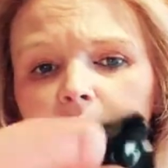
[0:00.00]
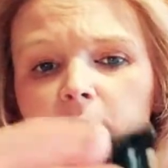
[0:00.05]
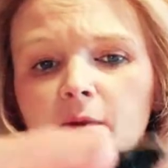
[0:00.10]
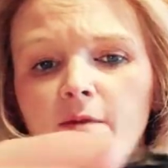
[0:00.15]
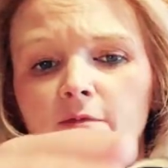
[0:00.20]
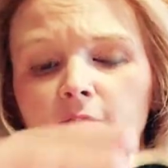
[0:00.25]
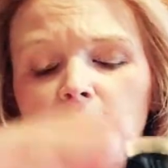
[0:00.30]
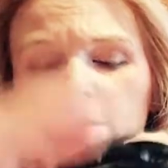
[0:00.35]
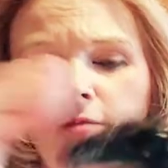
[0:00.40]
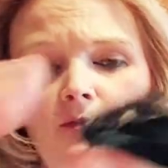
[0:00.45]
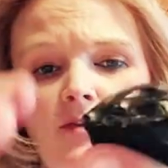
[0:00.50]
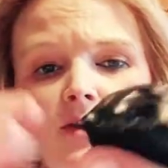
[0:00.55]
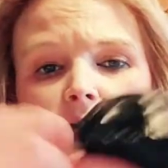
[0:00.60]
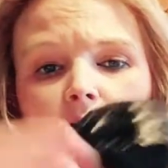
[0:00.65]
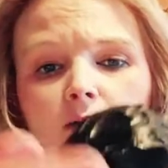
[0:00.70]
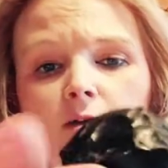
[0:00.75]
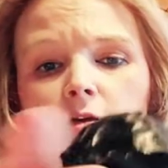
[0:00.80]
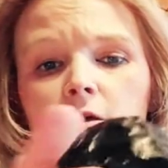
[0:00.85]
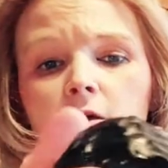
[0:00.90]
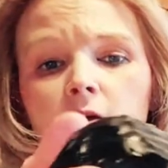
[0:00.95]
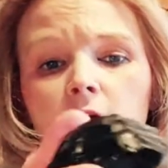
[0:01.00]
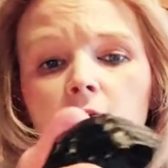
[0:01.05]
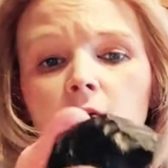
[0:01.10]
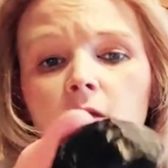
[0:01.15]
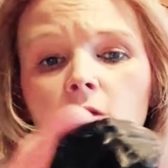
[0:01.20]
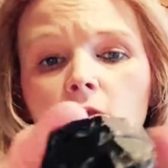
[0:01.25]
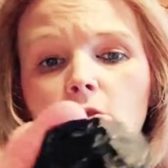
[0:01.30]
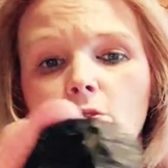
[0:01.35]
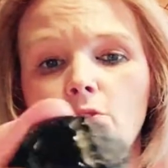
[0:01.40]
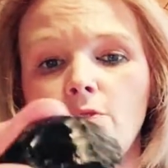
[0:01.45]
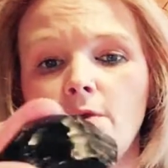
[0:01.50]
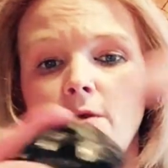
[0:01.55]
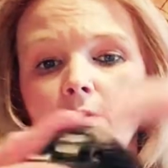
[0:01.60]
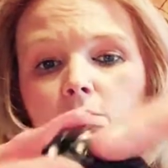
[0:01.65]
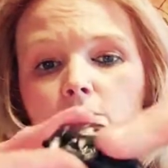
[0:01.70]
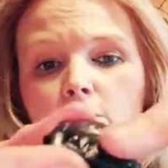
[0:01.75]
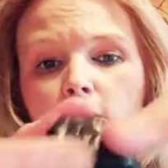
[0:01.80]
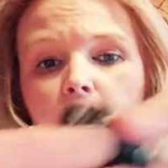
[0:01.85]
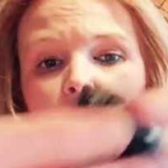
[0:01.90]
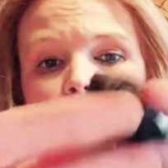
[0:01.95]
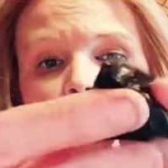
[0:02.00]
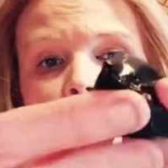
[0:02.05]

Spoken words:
favourite stones, actually. I'm